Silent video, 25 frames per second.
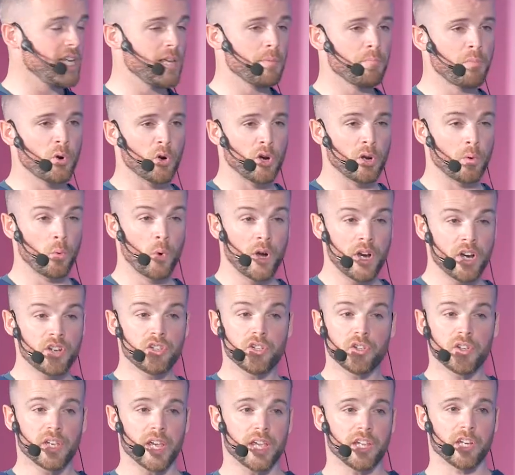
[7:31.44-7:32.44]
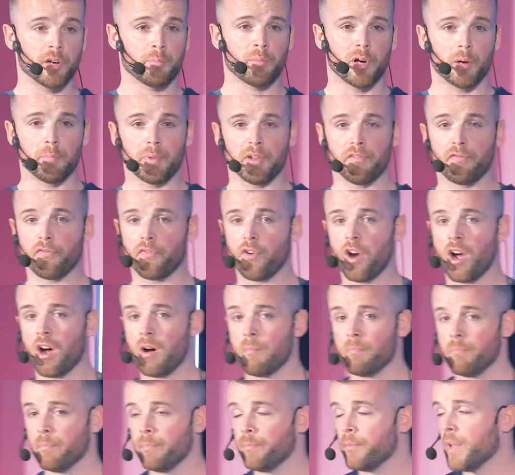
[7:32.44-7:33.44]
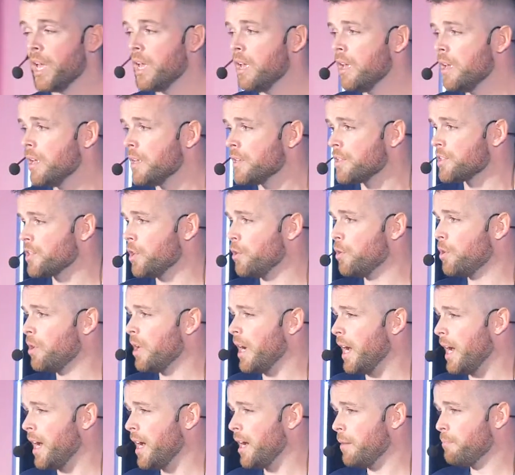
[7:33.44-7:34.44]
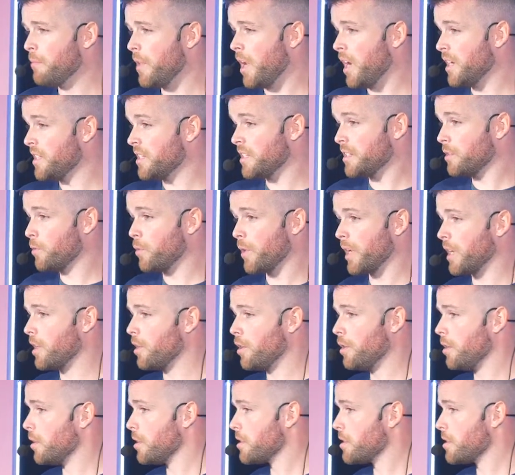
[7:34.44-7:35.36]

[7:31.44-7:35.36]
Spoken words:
important. Where do you get your puppy from? So I did a quick Google